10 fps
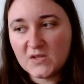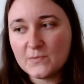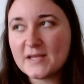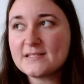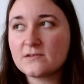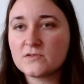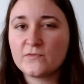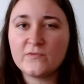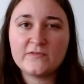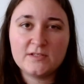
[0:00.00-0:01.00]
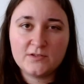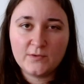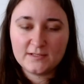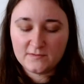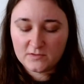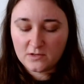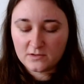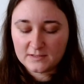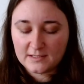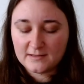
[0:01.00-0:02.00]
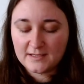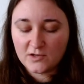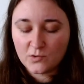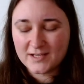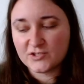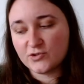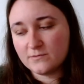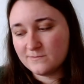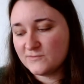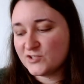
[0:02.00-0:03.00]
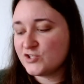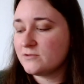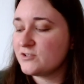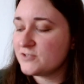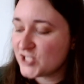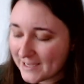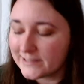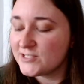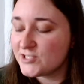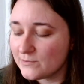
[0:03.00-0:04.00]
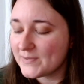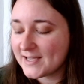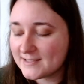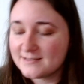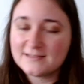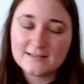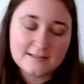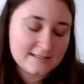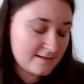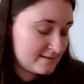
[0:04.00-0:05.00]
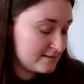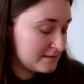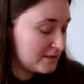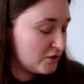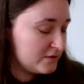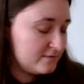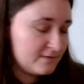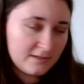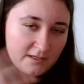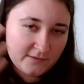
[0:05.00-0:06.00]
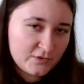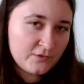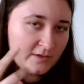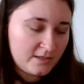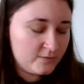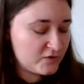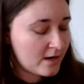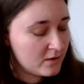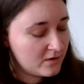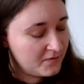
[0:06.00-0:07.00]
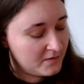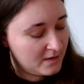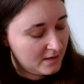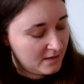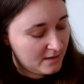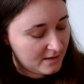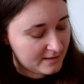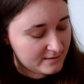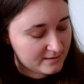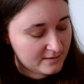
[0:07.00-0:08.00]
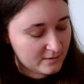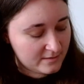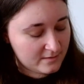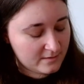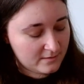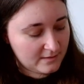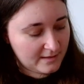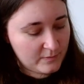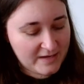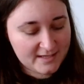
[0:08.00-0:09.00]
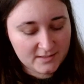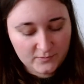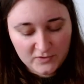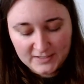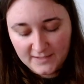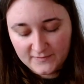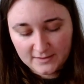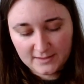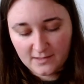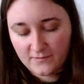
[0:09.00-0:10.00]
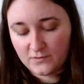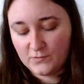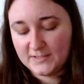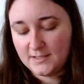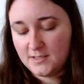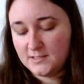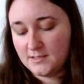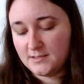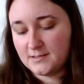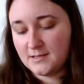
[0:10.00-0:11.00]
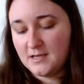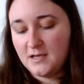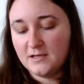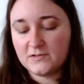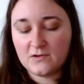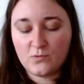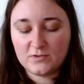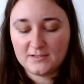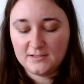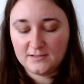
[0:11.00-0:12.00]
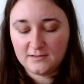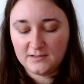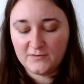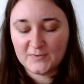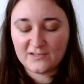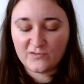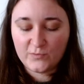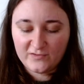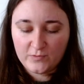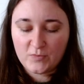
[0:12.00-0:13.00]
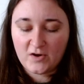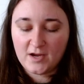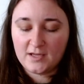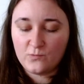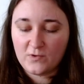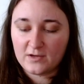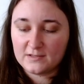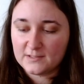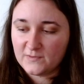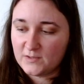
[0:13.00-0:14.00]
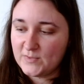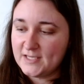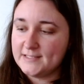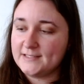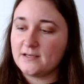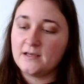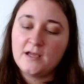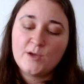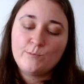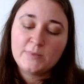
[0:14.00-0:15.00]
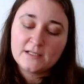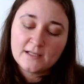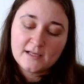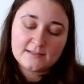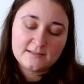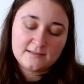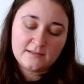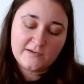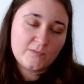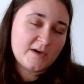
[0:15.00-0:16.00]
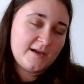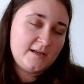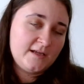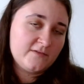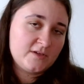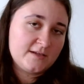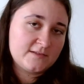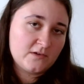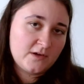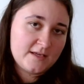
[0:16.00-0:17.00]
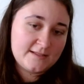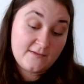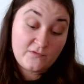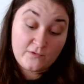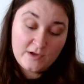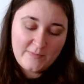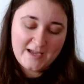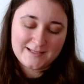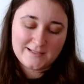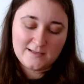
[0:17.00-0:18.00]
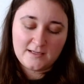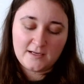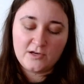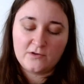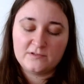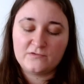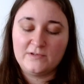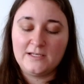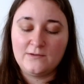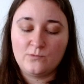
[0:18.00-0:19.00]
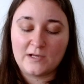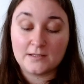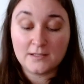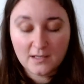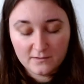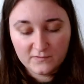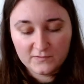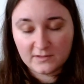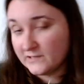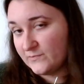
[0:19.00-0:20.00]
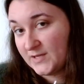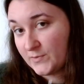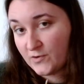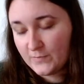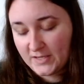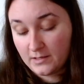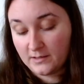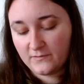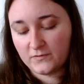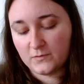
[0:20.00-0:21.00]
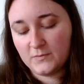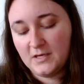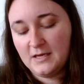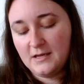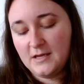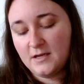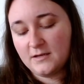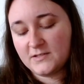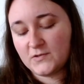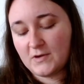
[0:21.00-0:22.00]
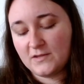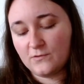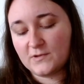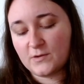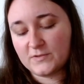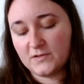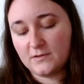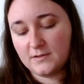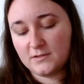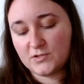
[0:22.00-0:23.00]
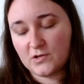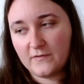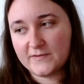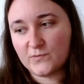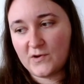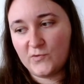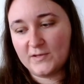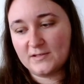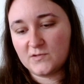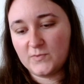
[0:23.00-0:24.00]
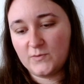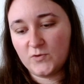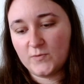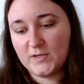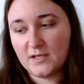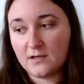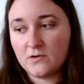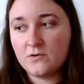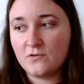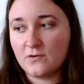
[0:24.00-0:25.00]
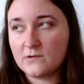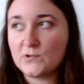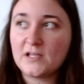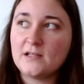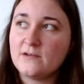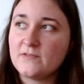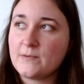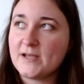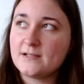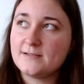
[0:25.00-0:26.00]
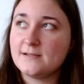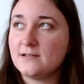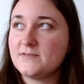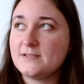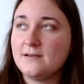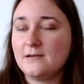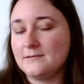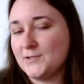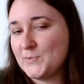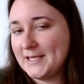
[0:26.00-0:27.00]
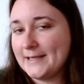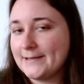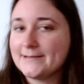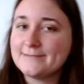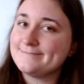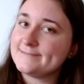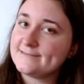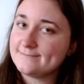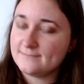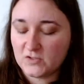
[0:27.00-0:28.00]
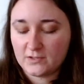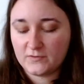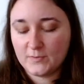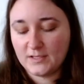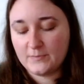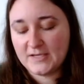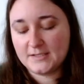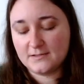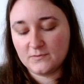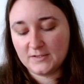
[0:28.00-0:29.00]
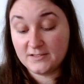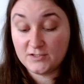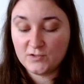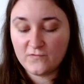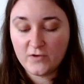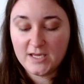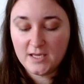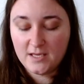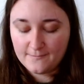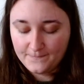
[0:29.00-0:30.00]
made socks from 52 Weeks of Socks and they're quite challenging patterns in the sense there's a lot to kind of do and keep track of, and the like pattern motifs and stuff aren't always the easiest, so I wanted to give myself a bit of a break and work on something a bit easier. Plus the Hermione Everyday Sock is a free pattern and I know it's really well loved. I've made my own pair and love them, so I thought that was a good thing to show off as well, because then people would be like, oh well, I love that pattern, I love this yarn, let me get it and don't have to buy the pattern because it's just free.